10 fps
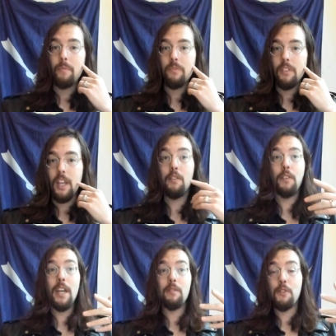In,
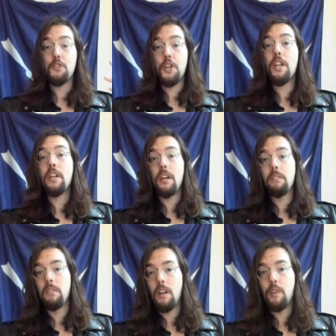in Virginia,
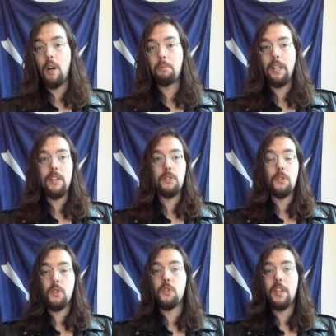of all places,
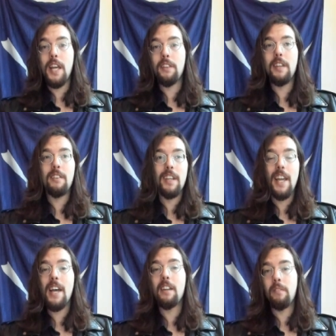a state that,
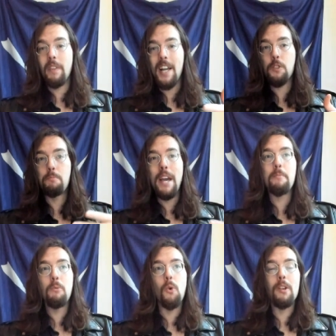again, has been
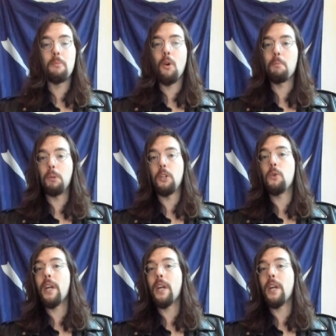more and more blue.